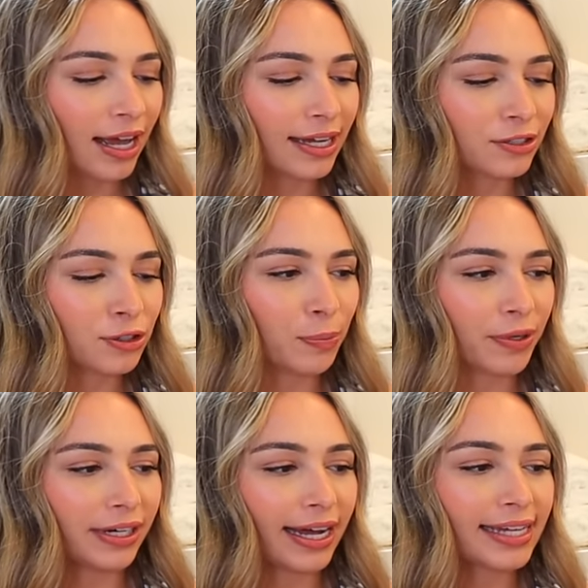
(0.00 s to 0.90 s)
is
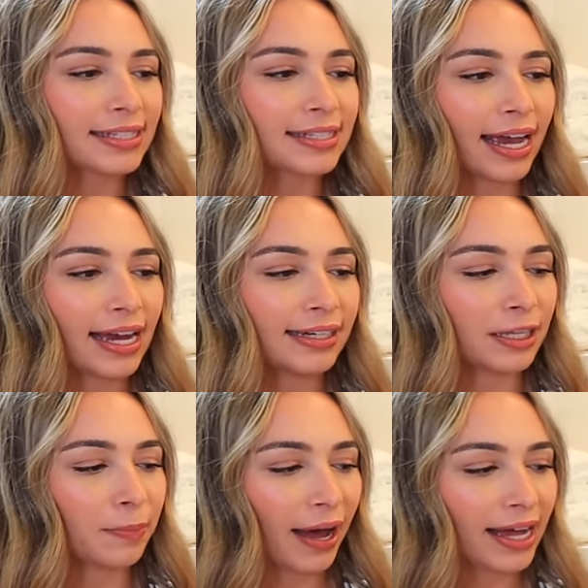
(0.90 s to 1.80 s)
super nice. And
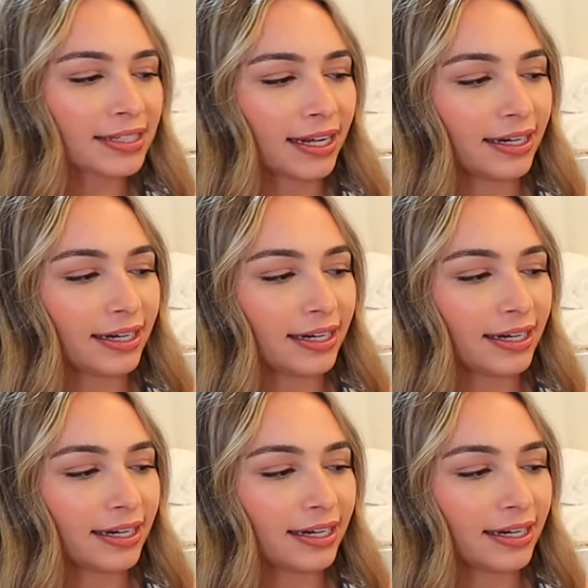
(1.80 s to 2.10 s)
in the past,